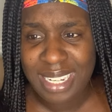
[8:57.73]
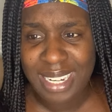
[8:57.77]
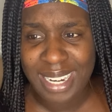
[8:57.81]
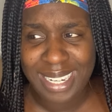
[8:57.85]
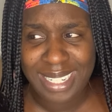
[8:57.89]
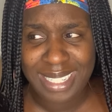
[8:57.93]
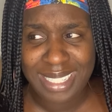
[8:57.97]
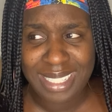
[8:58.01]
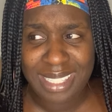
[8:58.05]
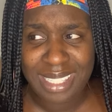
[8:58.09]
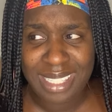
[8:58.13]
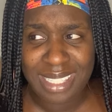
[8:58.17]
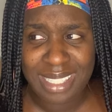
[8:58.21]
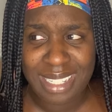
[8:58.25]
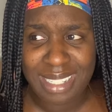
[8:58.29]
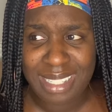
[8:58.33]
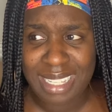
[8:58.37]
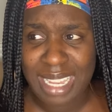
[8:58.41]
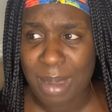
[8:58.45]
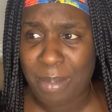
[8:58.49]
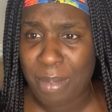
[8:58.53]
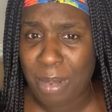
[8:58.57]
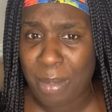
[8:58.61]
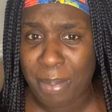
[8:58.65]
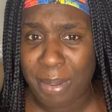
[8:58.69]
Like, this is the
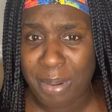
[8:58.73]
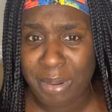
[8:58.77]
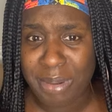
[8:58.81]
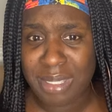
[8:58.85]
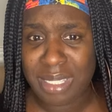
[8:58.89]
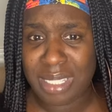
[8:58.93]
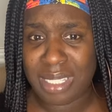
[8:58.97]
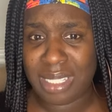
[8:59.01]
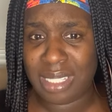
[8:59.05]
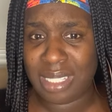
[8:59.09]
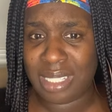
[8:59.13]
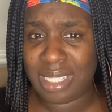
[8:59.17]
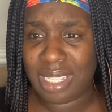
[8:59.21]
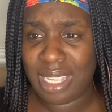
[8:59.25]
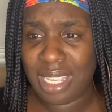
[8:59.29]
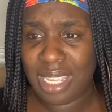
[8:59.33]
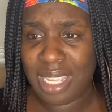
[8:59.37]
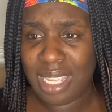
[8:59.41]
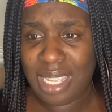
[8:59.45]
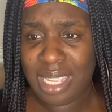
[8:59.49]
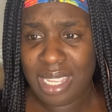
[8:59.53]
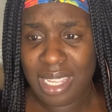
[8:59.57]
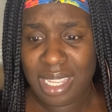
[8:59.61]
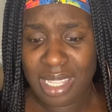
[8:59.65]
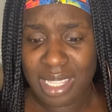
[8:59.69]
type of person
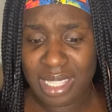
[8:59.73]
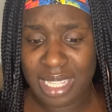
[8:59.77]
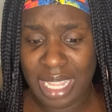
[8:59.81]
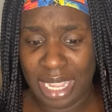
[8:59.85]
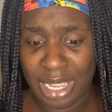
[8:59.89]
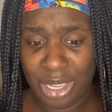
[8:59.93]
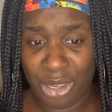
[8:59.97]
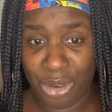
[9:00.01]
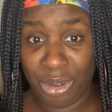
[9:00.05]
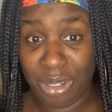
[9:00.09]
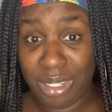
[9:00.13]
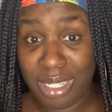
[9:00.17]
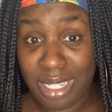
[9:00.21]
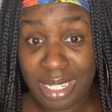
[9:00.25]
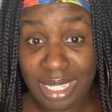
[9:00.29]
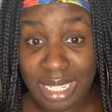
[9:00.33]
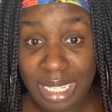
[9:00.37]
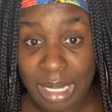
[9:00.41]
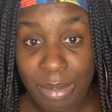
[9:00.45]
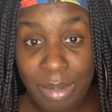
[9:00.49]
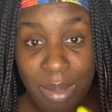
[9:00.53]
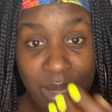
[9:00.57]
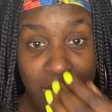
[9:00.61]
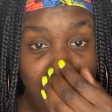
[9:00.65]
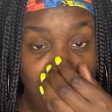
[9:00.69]
that you're
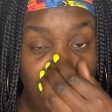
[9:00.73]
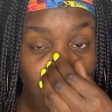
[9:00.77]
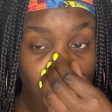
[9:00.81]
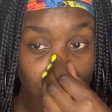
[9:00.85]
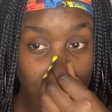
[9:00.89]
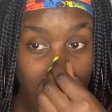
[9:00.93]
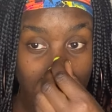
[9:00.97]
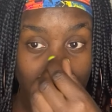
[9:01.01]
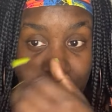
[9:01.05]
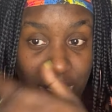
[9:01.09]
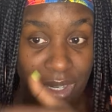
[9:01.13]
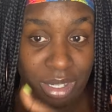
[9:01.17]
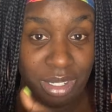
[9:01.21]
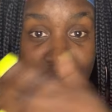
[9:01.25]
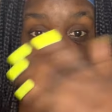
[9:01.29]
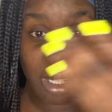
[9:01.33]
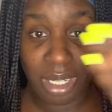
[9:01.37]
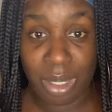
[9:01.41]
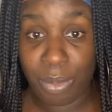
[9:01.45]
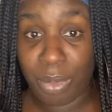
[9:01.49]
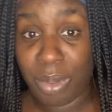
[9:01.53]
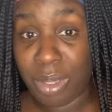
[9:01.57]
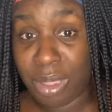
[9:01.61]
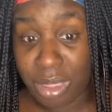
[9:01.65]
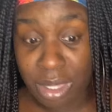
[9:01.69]
dealing with, or they're
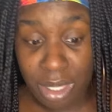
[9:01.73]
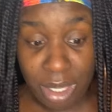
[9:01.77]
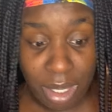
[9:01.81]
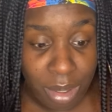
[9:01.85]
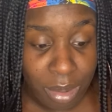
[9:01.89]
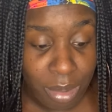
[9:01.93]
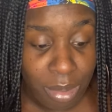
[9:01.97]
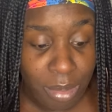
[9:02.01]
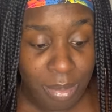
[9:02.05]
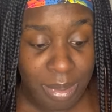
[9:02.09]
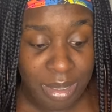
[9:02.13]
dealing with you.